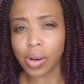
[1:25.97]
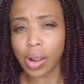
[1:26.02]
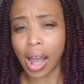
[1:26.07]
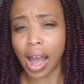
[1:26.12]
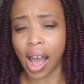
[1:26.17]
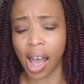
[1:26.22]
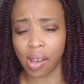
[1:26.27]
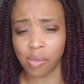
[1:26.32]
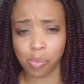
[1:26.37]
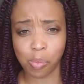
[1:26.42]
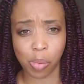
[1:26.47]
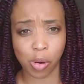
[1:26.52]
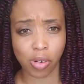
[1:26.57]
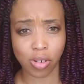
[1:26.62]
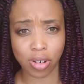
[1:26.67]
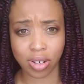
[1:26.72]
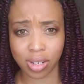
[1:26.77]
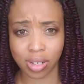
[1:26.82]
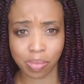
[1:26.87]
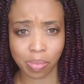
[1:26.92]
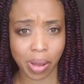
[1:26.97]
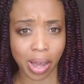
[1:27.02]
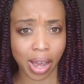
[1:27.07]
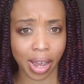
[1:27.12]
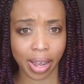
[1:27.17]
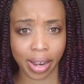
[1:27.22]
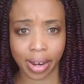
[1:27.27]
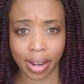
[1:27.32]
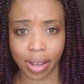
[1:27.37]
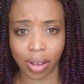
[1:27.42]
I've purchased
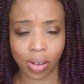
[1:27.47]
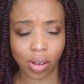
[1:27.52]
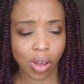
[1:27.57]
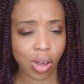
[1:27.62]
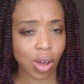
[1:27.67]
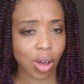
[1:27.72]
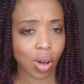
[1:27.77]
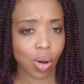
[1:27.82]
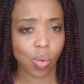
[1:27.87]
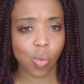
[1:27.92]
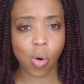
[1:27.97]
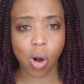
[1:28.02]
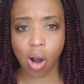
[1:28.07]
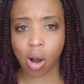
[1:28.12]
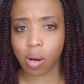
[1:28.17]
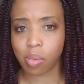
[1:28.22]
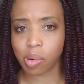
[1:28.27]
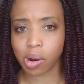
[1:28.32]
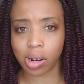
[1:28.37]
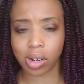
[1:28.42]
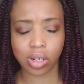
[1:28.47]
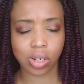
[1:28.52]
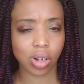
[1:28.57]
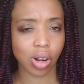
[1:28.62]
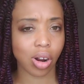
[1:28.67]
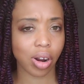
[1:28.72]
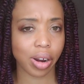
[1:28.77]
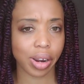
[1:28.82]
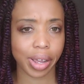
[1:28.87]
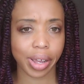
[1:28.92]
mine at Walmart,
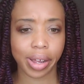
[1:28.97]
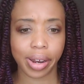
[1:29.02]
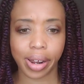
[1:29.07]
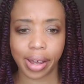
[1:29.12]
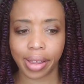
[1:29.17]
Target.